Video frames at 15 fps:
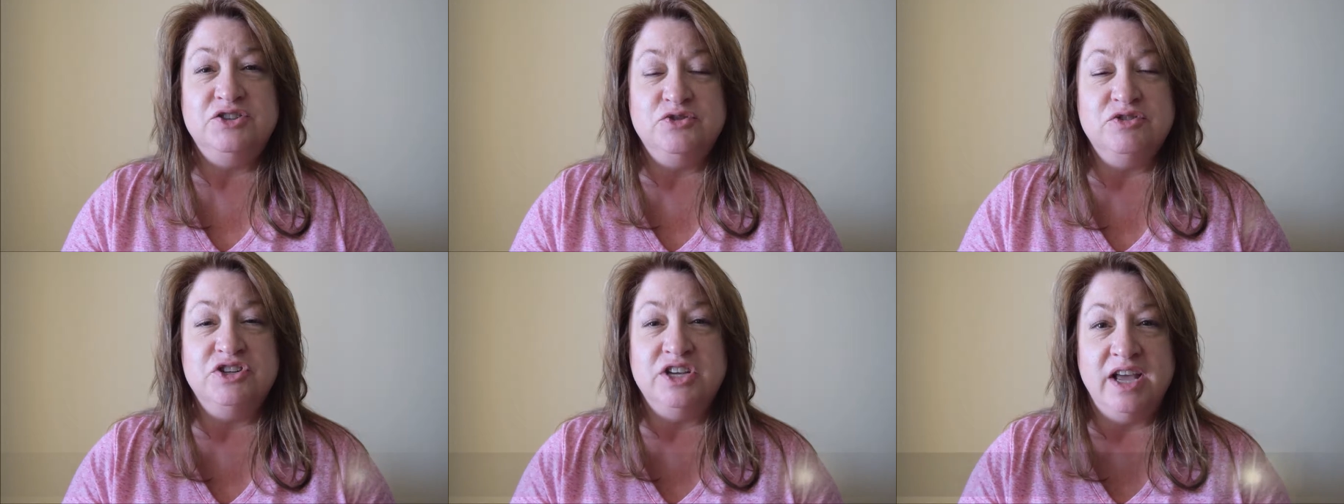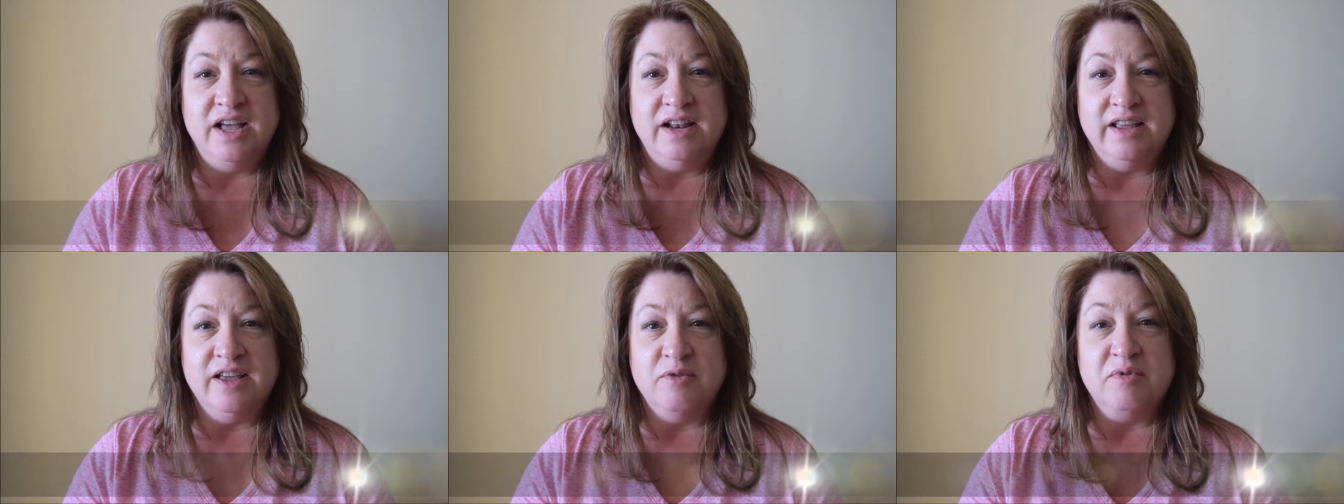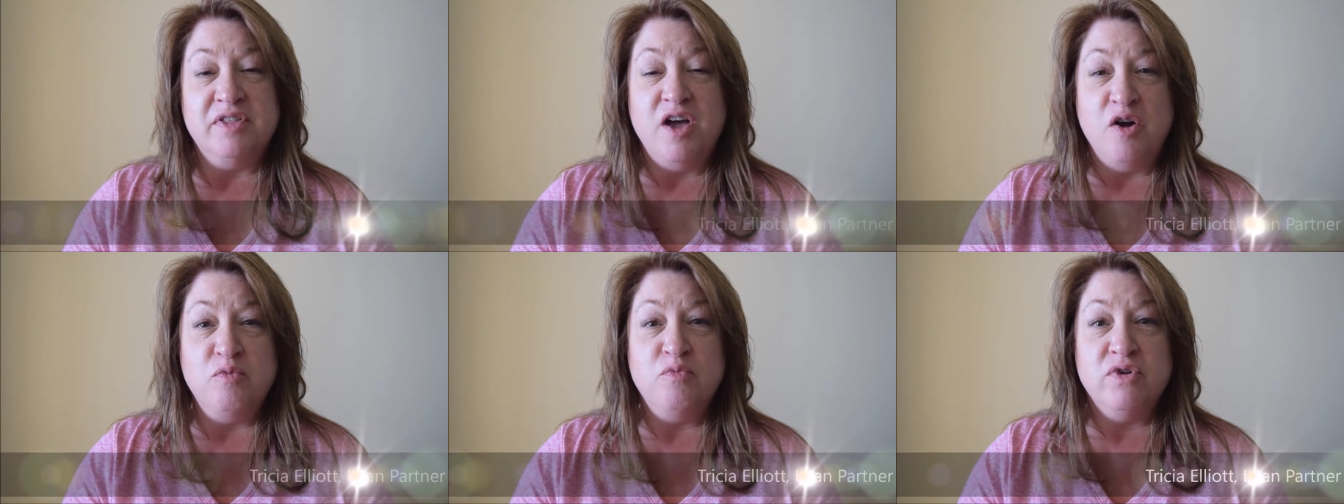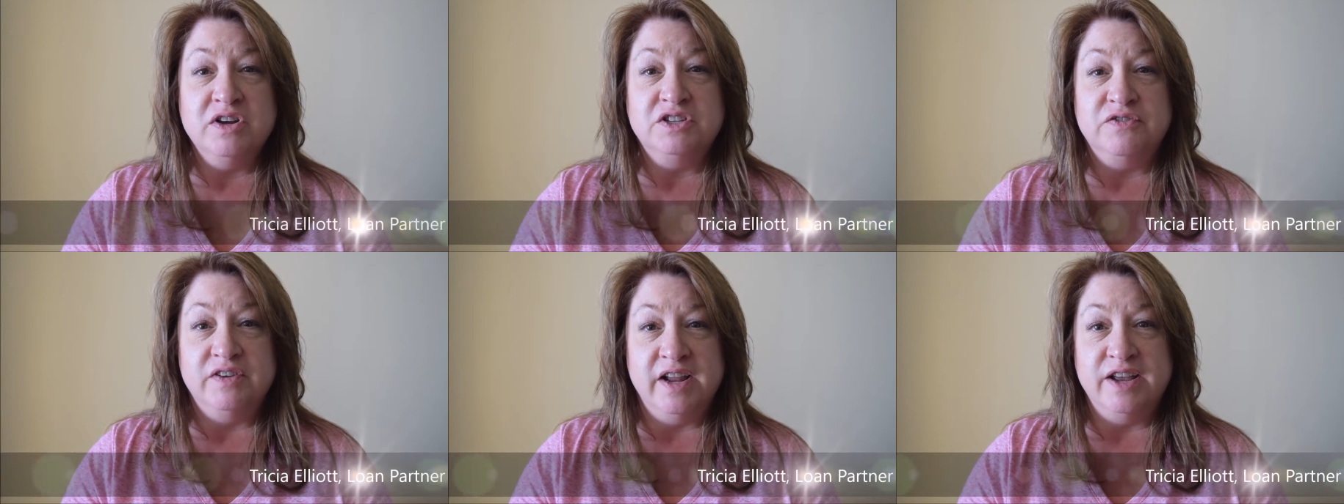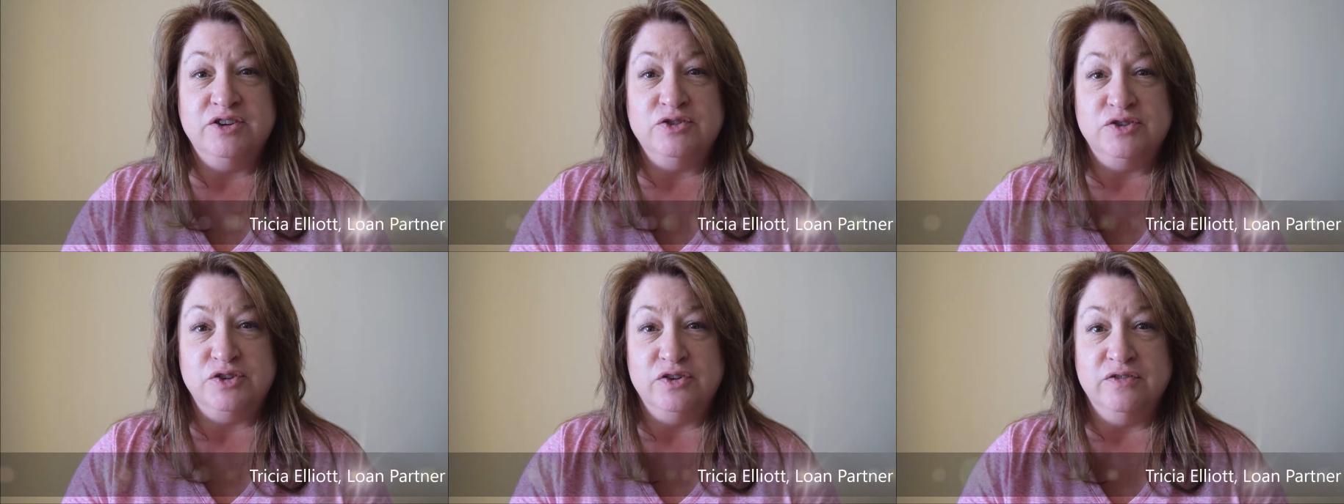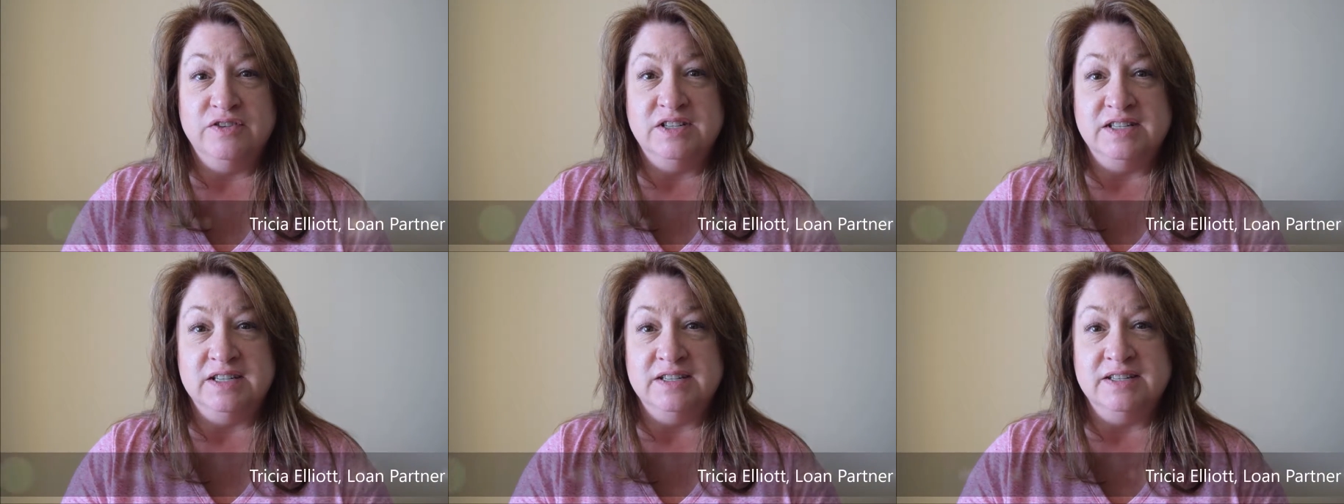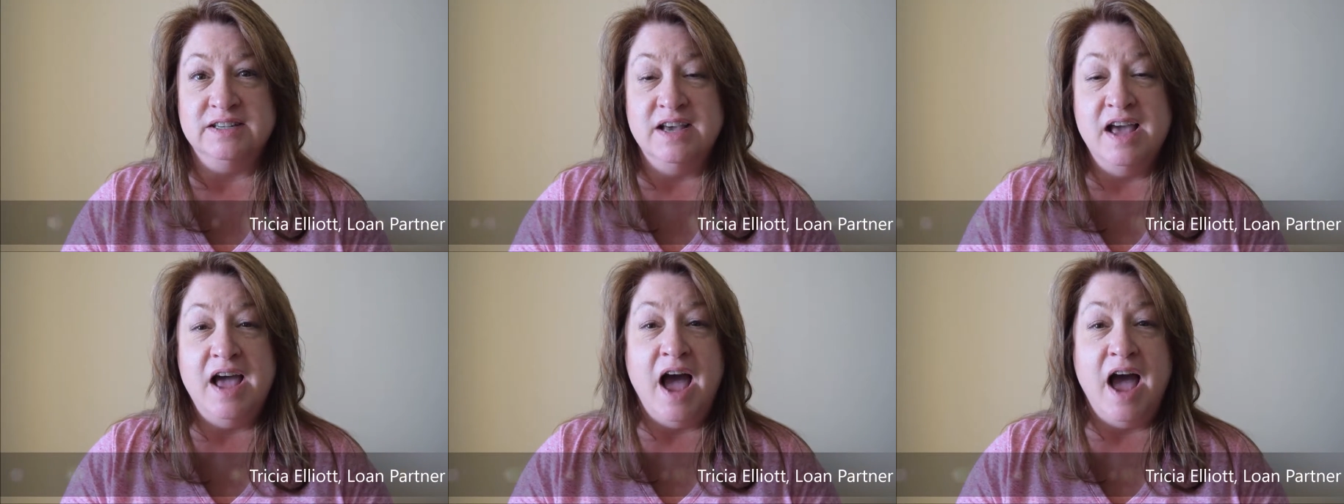This is Trisha Elliott with Homebridge Financial Services.